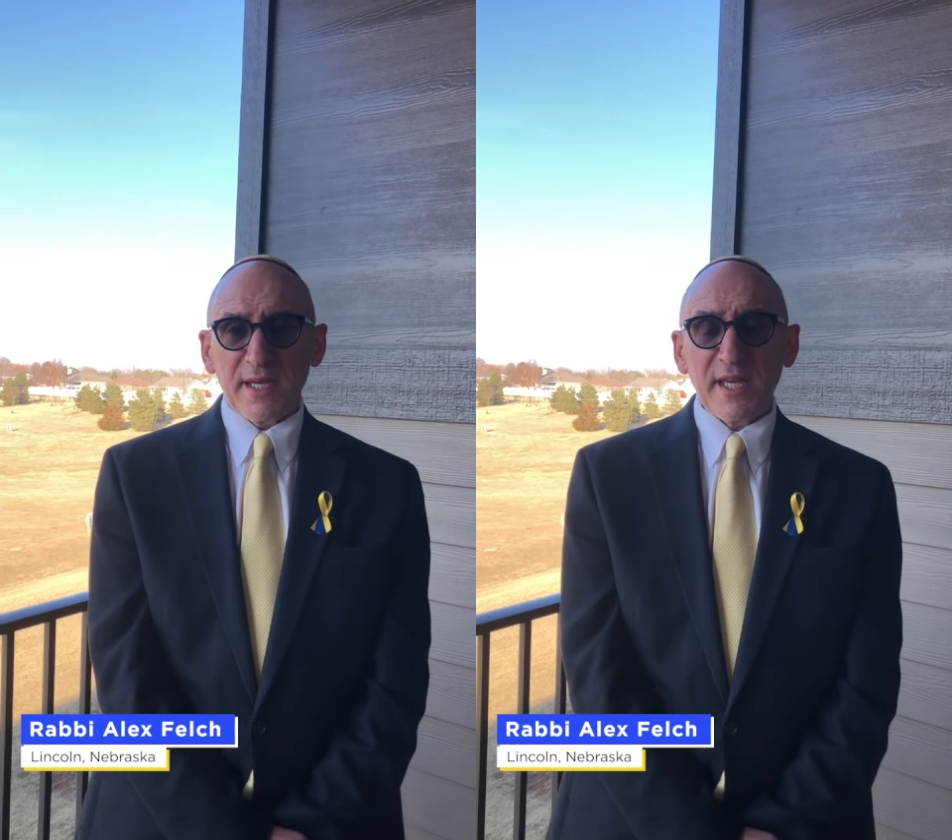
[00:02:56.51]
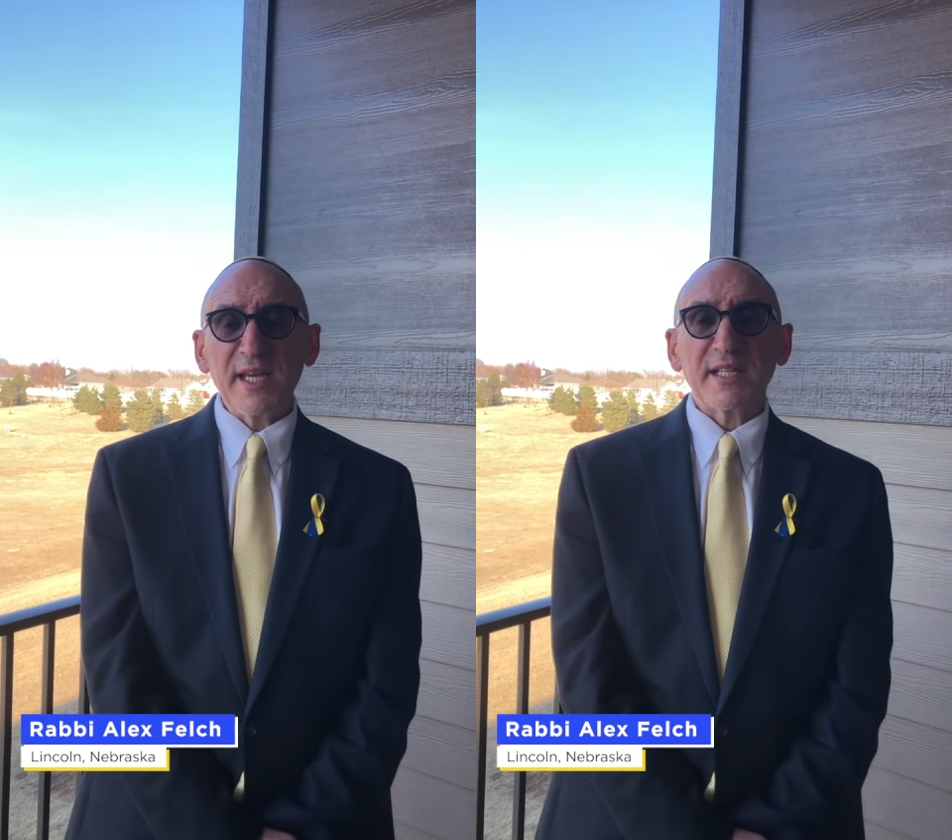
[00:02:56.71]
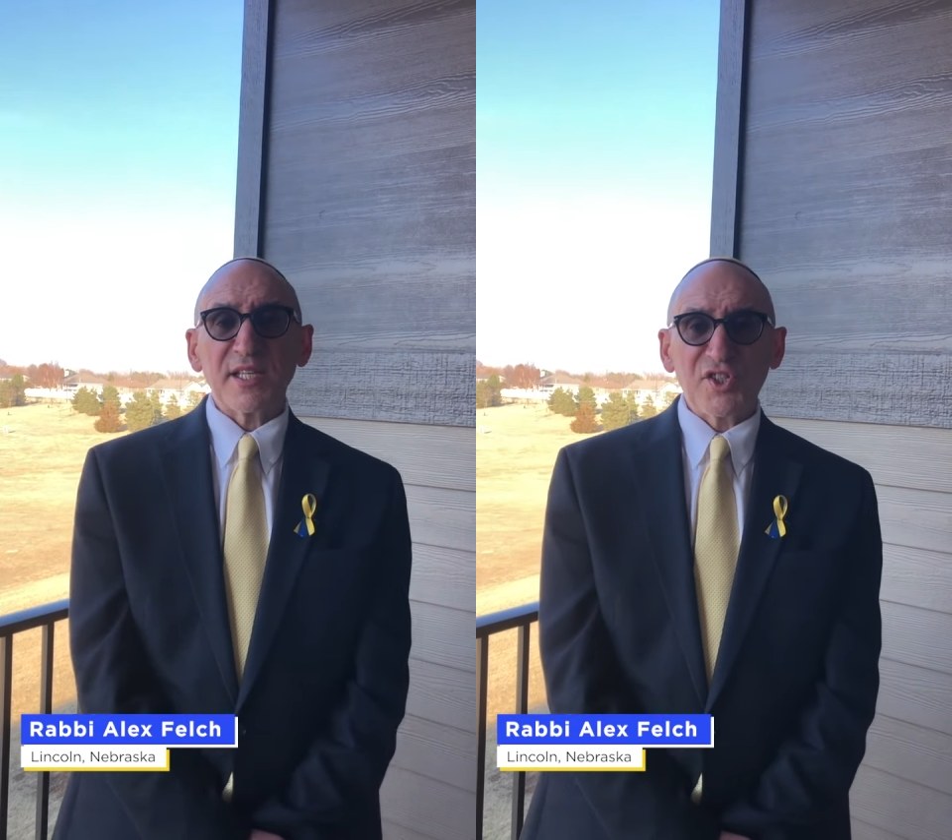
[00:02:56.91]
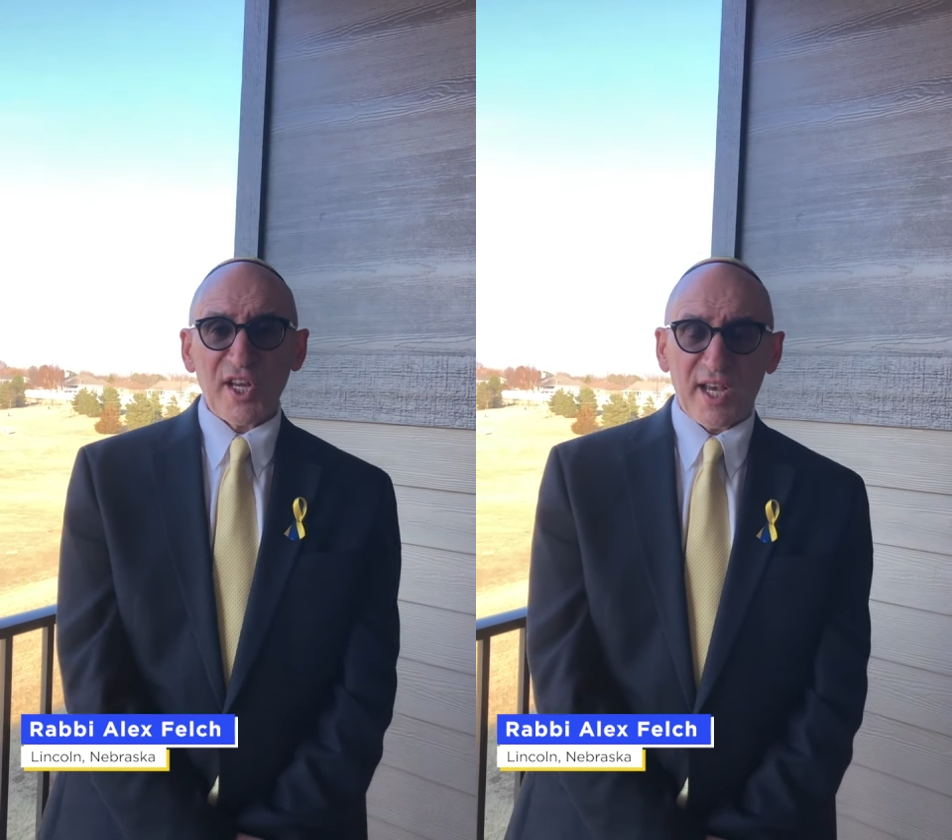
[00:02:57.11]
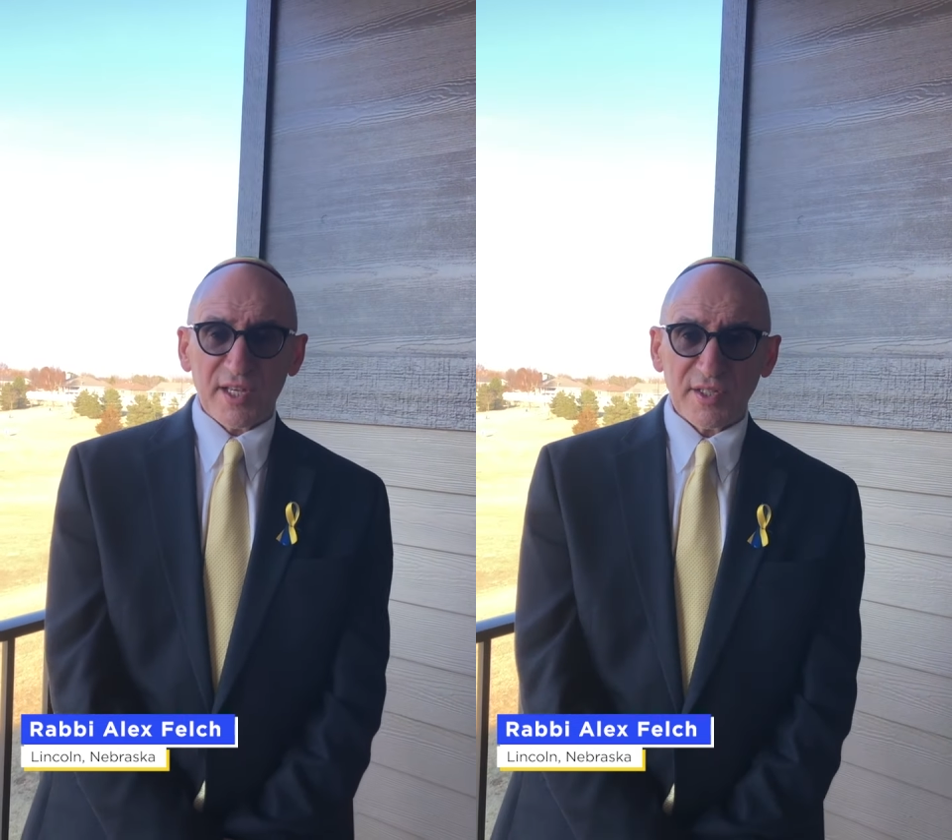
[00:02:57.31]
He had the
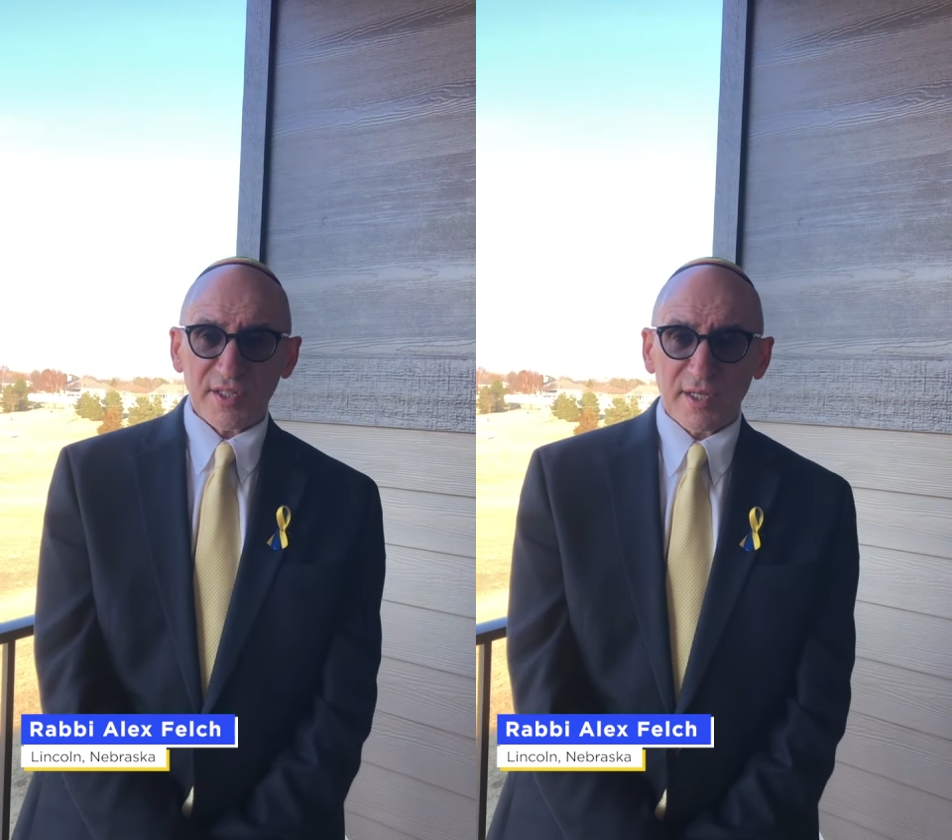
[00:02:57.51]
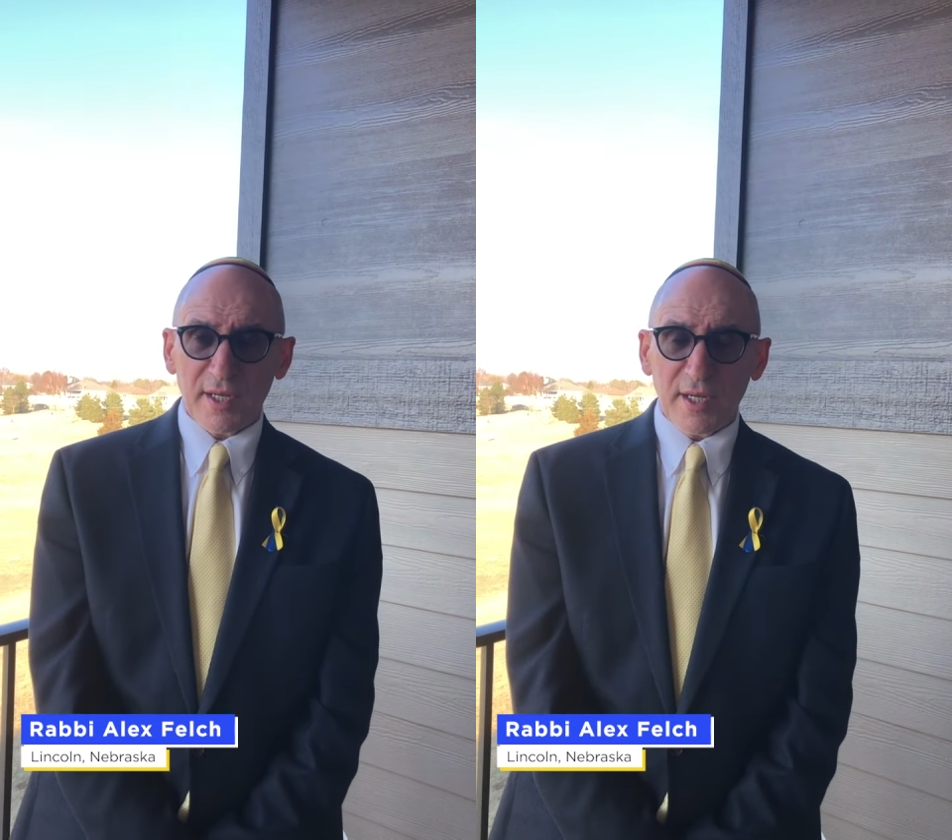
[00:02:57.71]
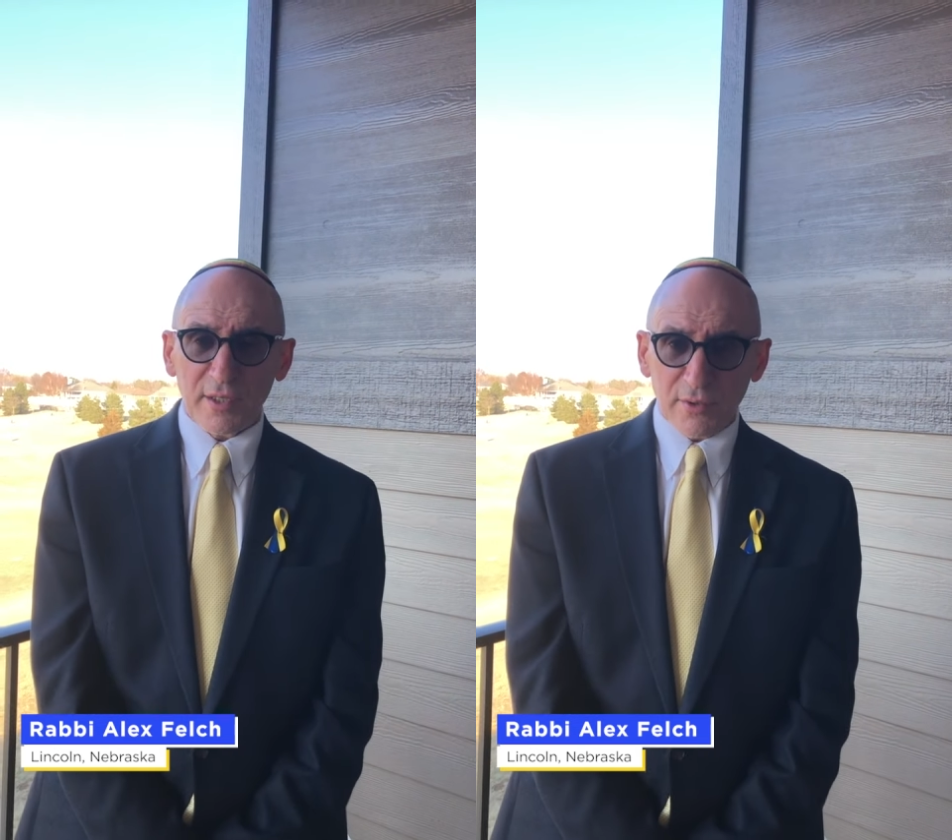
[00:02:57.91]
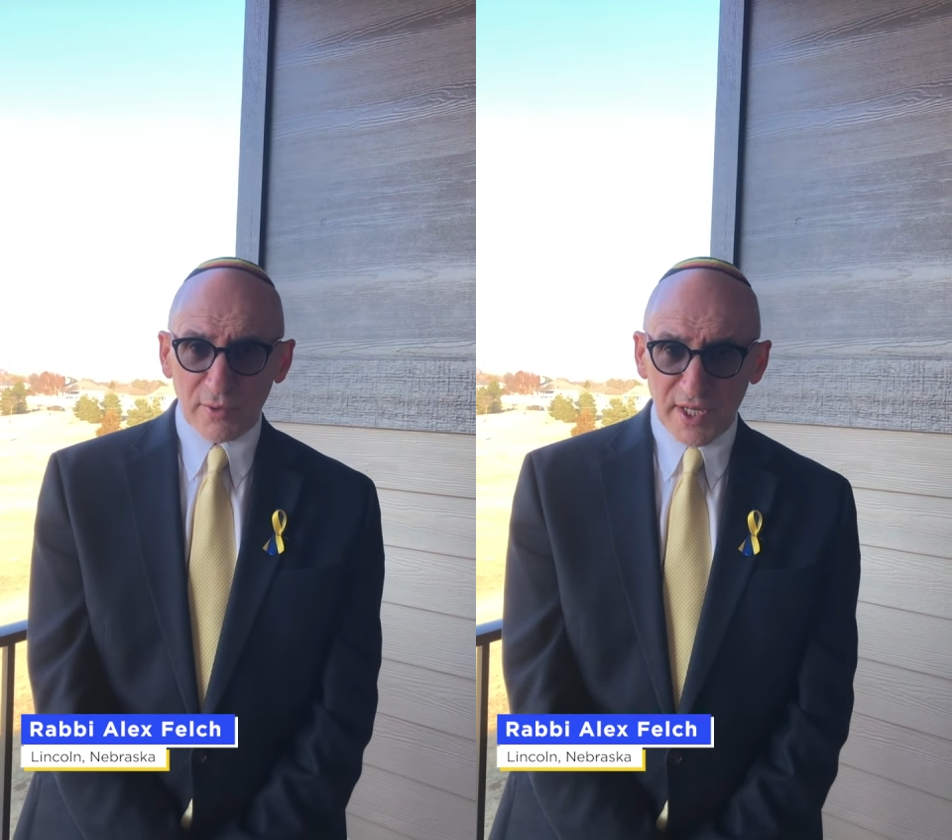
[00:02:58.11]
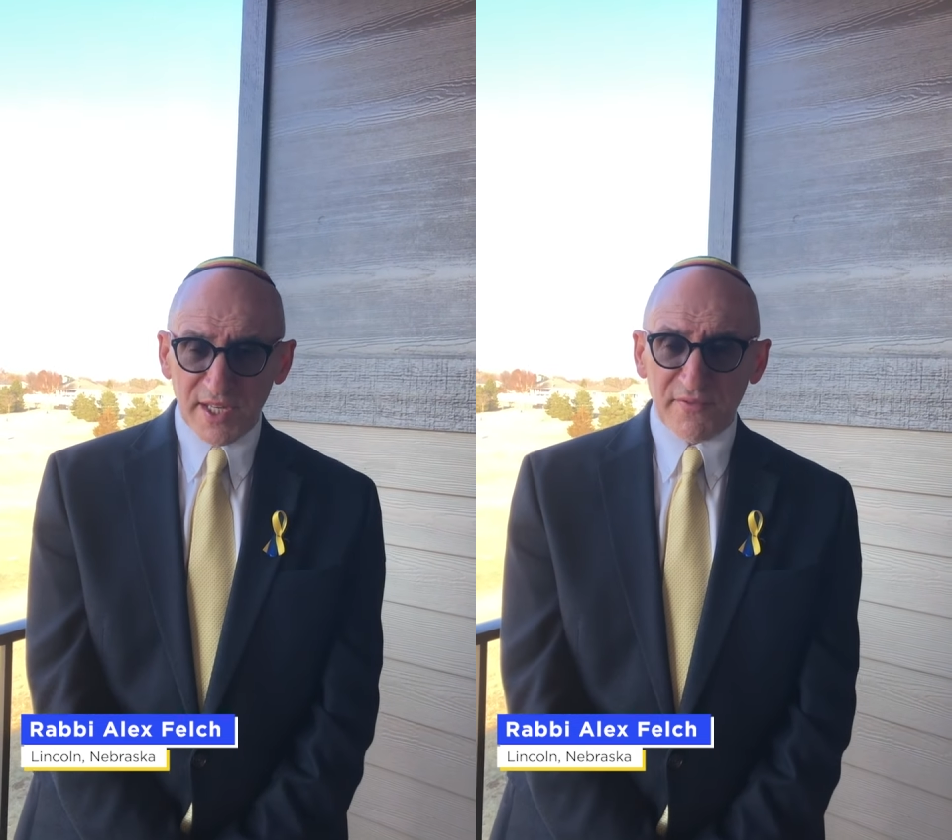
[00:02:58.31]
chance to
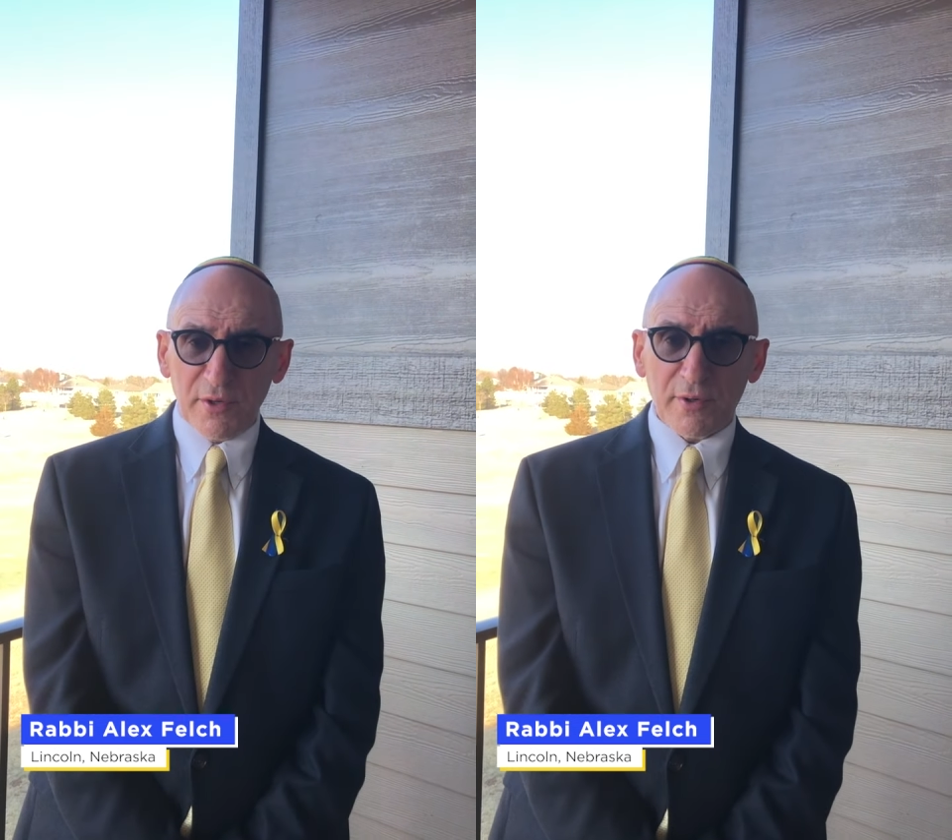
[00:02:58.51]
leave